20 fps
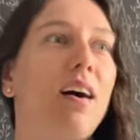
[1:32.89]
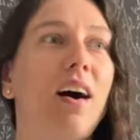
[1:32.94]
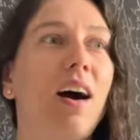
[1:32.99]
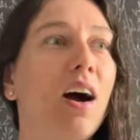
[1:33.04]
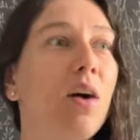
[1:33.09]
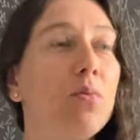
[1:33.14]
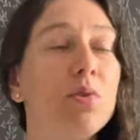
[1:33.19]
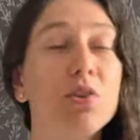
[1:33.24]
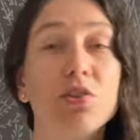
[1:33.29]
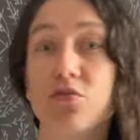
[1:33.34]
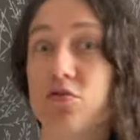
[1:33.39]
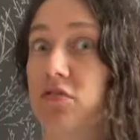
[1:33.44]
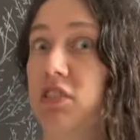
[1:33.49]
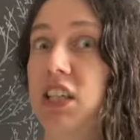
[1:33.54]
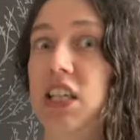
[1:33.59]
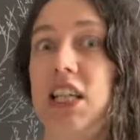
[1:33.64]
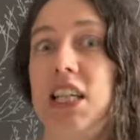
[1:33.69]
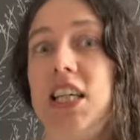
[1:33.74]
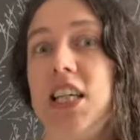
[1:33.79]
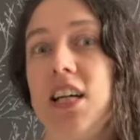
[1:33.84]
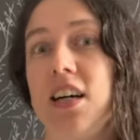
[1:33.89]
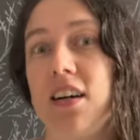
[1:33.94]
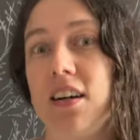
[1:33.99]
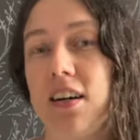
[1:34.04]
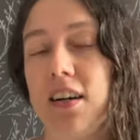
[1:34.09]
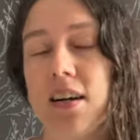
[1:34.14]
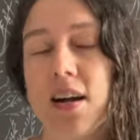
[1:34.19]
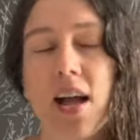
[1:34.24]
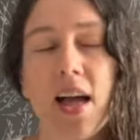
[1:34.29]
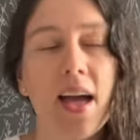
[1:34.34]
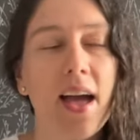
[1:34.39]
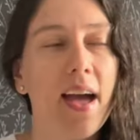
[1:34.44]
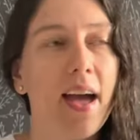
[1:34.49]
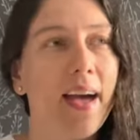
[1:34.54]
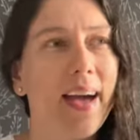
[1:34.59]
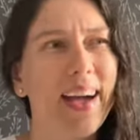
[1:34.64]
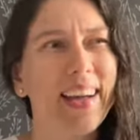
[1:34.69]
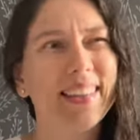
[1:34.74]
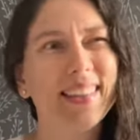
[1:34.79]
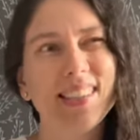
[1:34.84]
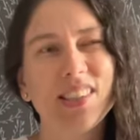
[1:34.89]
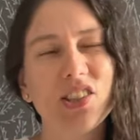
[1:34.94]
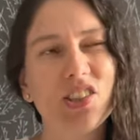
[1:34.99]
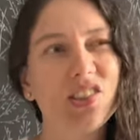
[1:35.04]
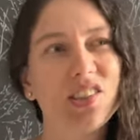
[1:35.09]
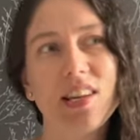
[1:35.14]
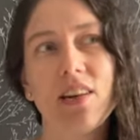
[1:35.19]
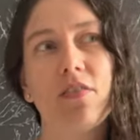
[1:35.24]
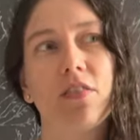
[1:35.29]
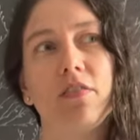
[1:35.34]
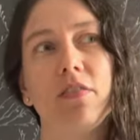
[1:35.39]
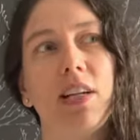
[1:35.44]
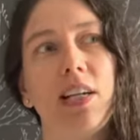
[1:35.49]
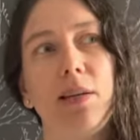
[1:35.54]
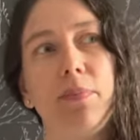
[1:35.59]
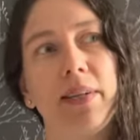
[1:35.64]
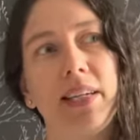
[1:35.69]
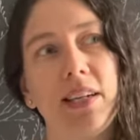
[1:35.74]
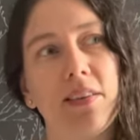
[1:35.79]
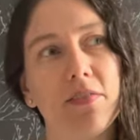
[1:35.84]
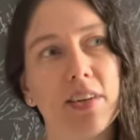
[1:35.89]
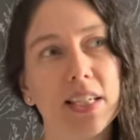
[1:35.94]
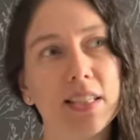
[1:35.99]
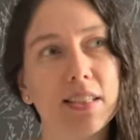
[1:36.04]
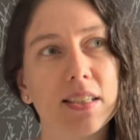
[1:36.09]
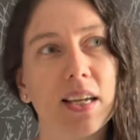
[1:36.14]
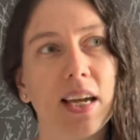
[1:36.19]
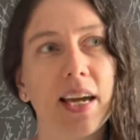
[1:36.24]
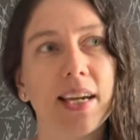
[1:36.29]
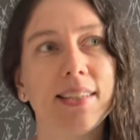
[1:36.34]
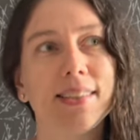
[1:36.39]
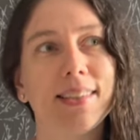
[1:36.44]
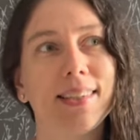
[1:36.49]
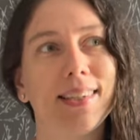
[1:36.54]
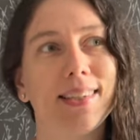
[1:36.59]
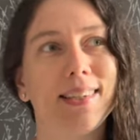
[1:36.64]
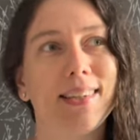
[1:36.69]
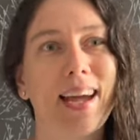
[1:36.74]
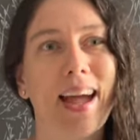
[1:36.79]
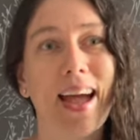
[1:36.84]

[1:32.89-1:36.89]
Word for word: I was really young, and it's just never really been investigated.